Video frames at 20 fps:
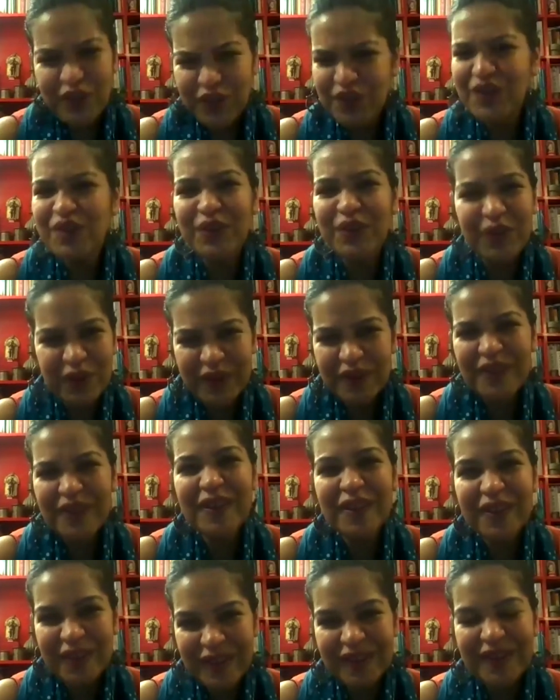So I was
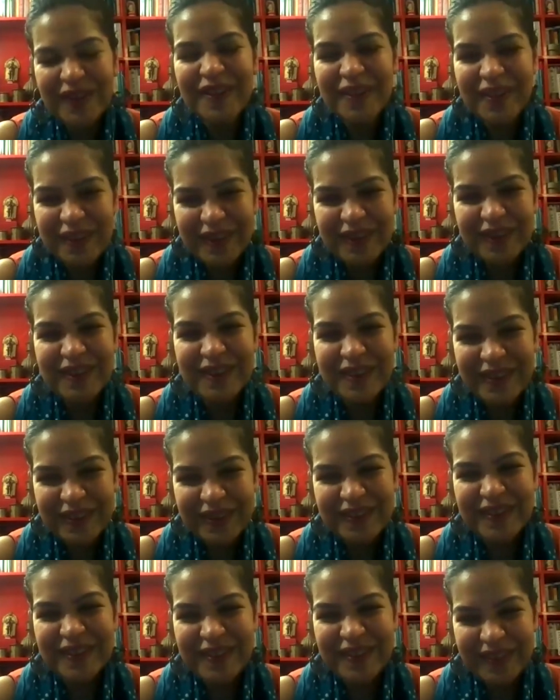sorting things
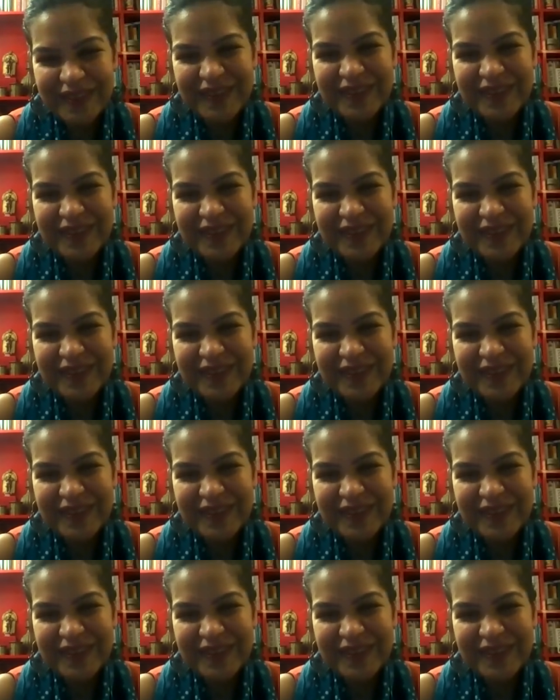out for